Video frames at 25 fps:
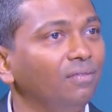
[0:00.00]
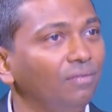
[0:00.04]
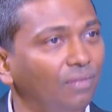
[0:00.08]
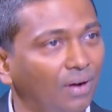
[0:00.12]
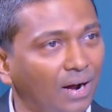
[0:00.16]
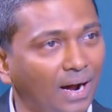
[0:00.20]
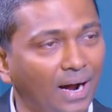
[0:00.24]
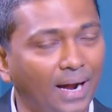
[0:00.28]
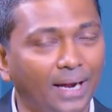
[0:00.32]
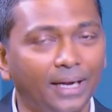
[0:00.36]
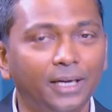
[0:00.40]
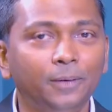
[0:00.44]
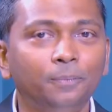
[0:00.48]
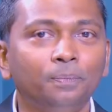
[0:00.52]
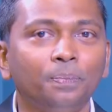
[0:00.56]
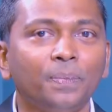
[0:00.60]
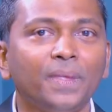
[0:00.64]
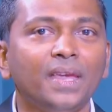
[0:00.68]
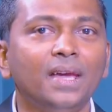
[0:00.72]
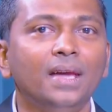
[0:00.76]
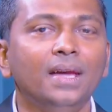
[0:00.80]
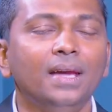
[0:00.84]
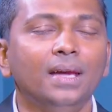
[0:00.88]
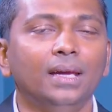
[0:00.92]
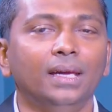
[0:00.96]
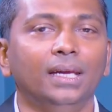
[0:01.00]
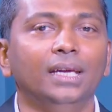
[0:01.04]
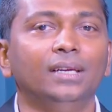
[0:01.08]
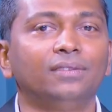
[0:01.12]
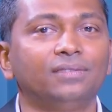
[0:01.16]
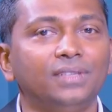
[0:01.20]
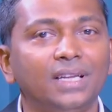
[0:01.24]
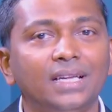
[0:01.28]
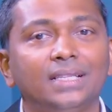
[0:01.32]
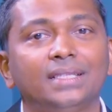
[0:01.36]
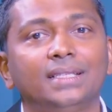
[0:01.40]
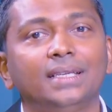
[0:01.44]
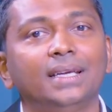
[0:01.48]
Why? If
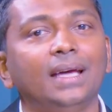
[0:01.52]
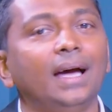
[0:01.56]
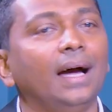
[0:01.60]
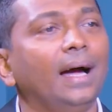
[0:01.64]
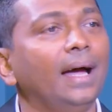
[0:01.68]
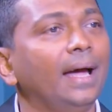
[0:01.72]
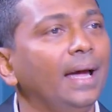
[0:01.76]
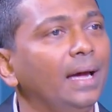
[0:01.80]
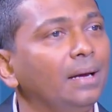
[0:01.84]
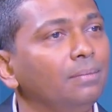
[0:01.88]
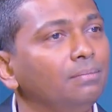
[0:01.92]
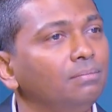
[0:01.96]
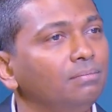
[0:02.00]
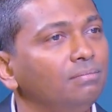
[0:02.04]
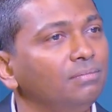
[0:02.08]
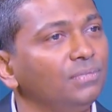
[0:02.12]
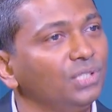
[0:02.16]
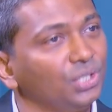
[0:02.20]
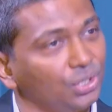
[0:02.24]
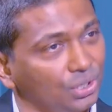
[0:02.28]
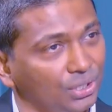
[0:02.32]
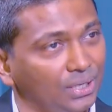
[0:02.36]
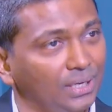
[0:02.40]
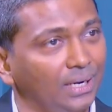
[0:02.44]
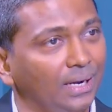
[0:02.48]
let's say I am Sri